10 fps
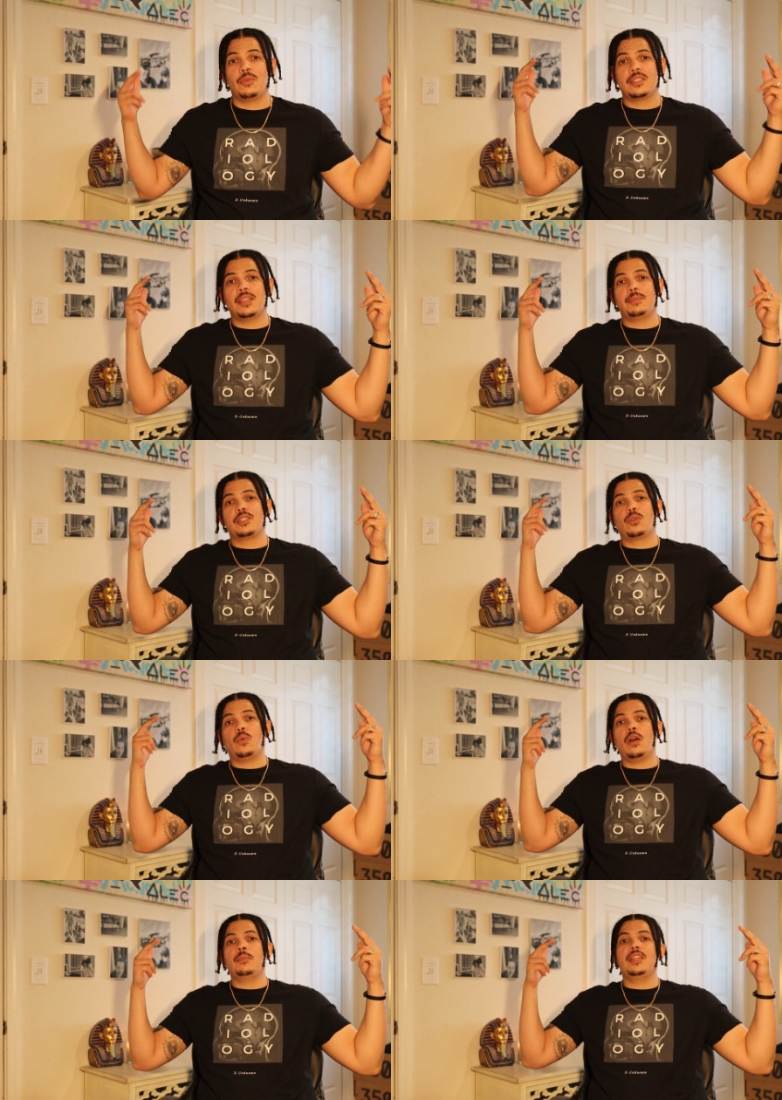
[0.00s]
What's up, it's
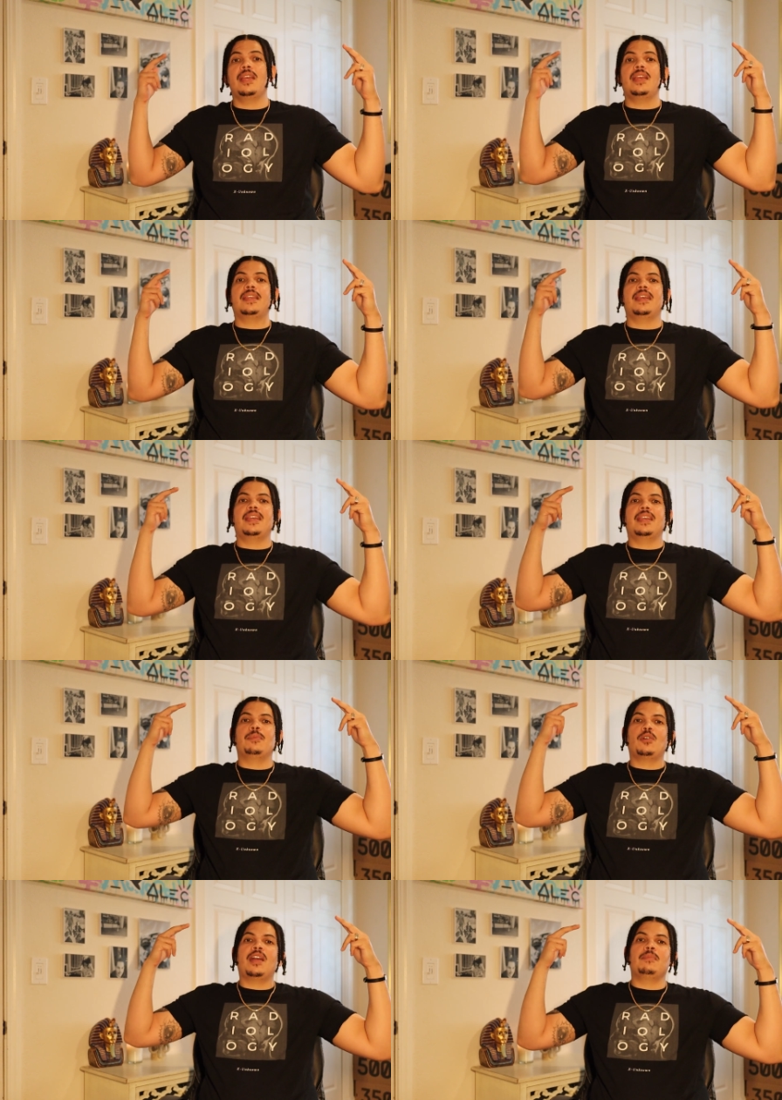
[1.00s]
Kwame, aka
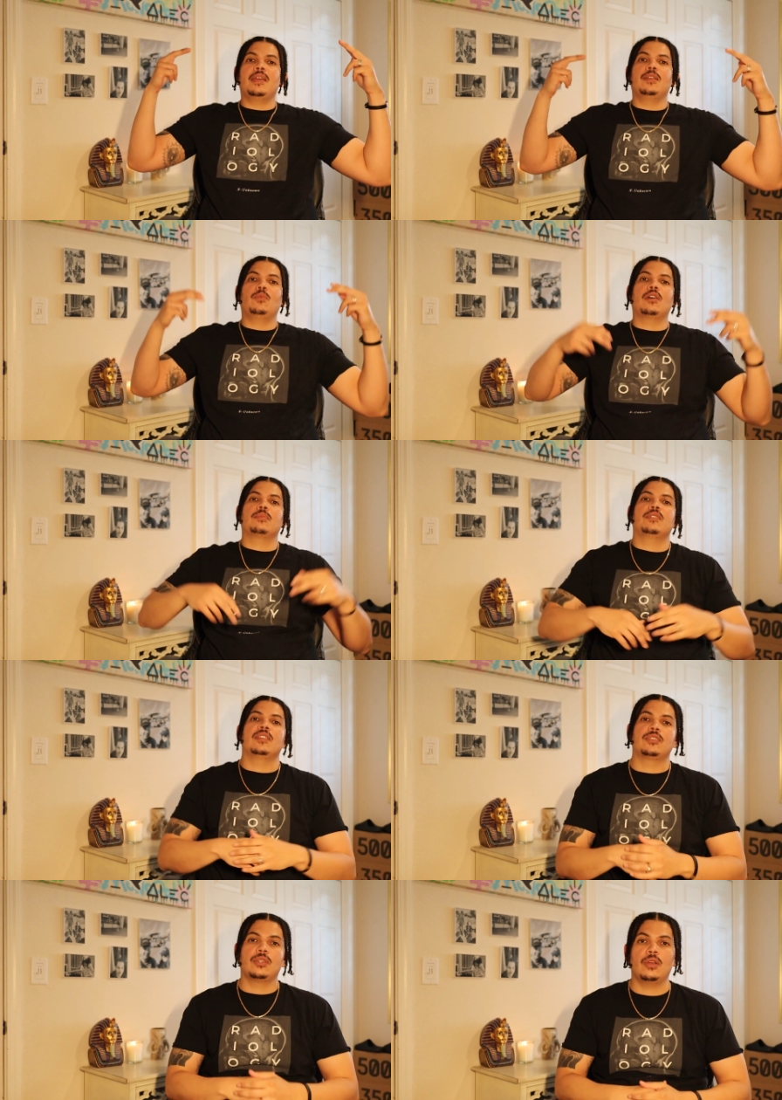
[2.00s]
MRI man. Welcome to
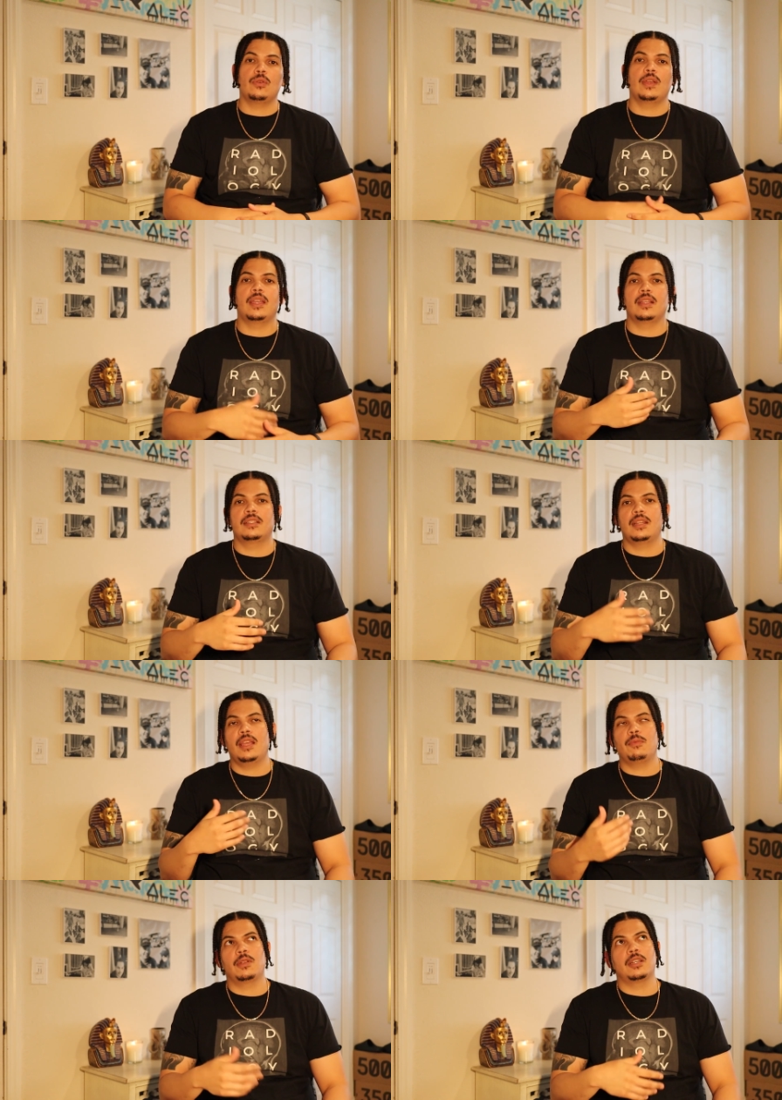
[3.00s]
the show, and
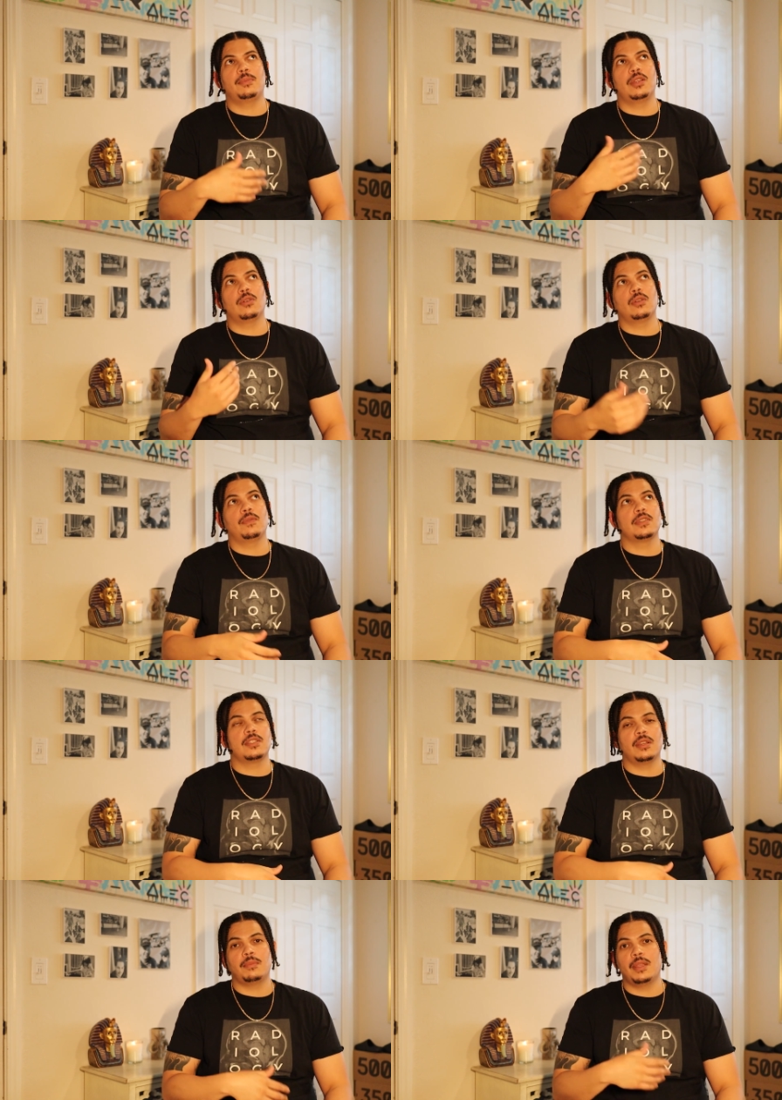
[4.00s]
today we're going to be going over
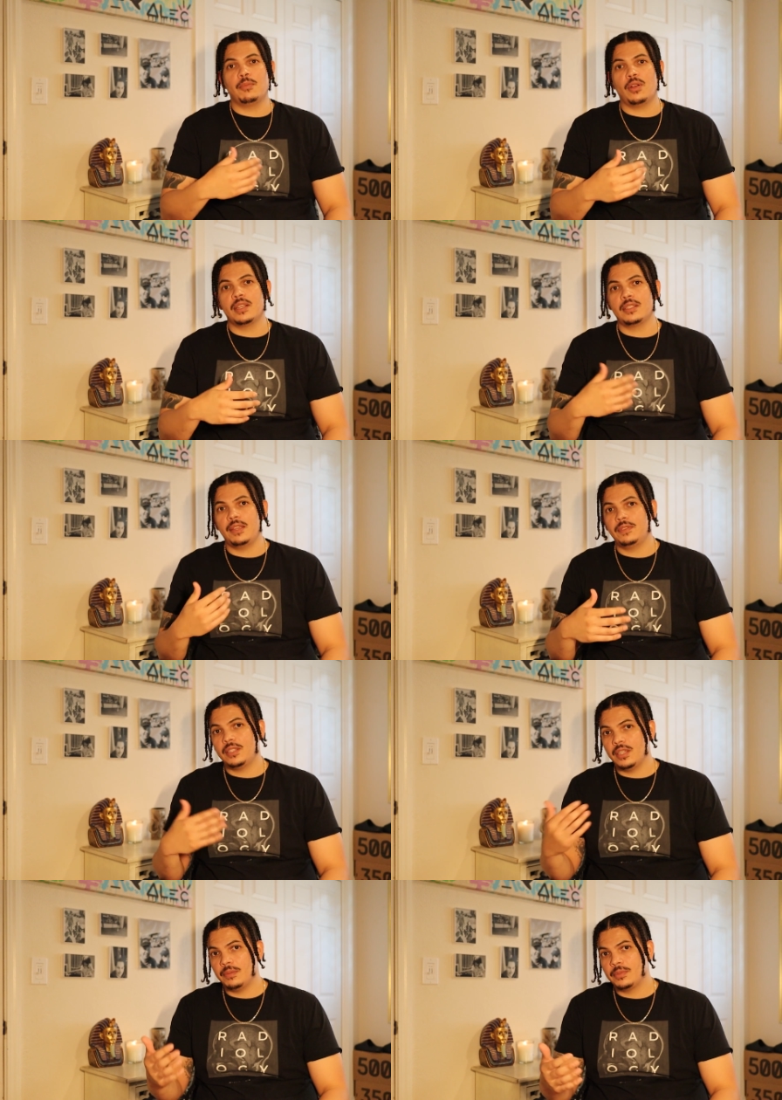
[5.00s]
some MRI safety
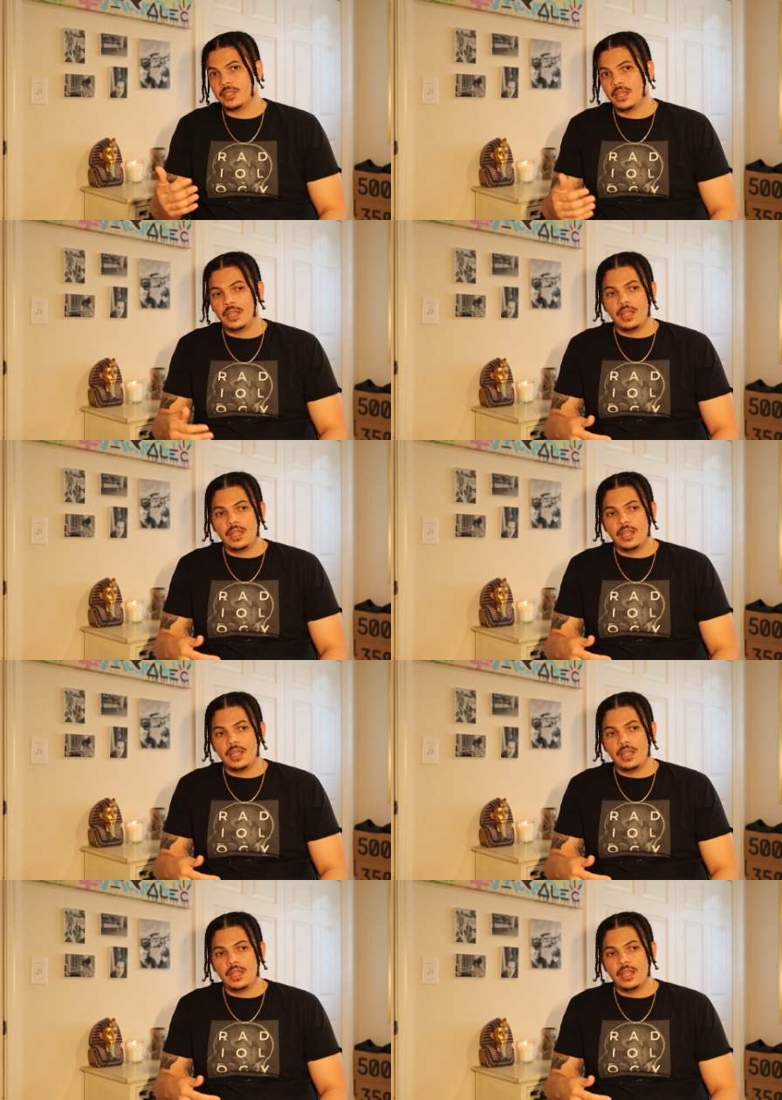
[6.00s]
tips.